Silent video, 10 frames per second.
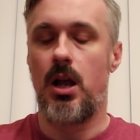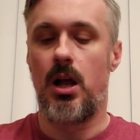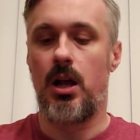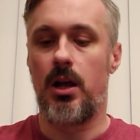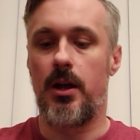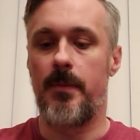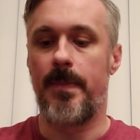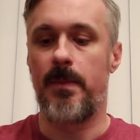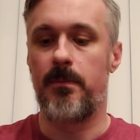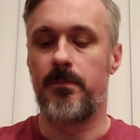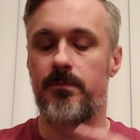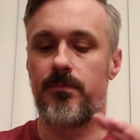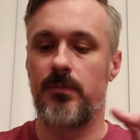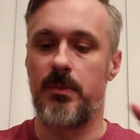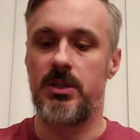
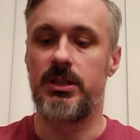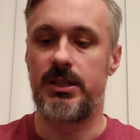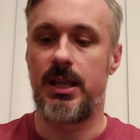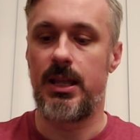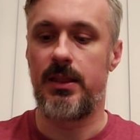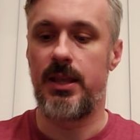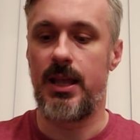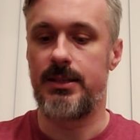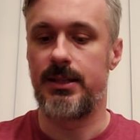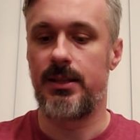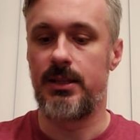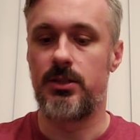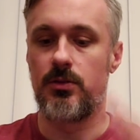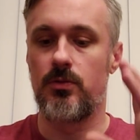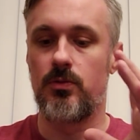Let me just say it that they
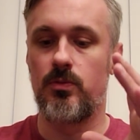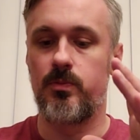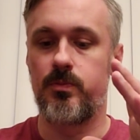do